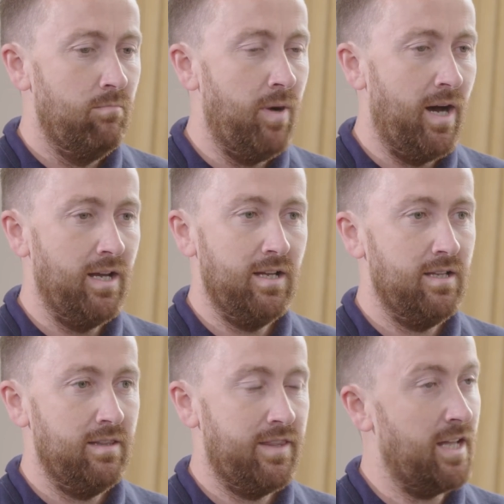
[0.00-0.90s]
But
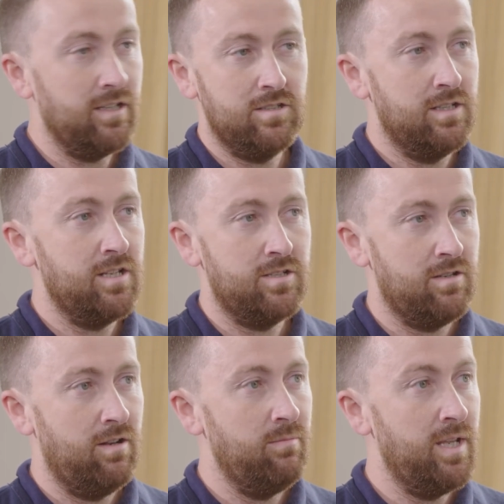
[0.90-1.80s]
that doesn't
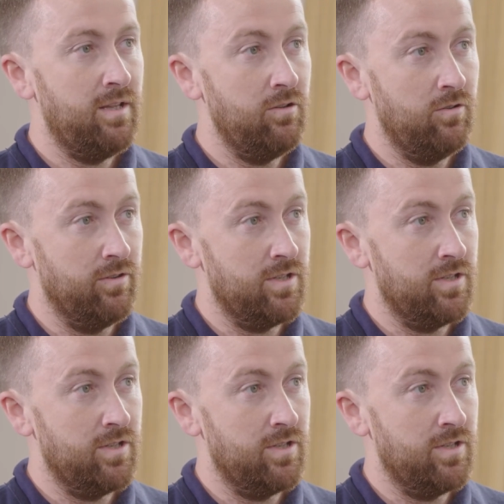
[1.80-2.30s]
necessarily mean that you got the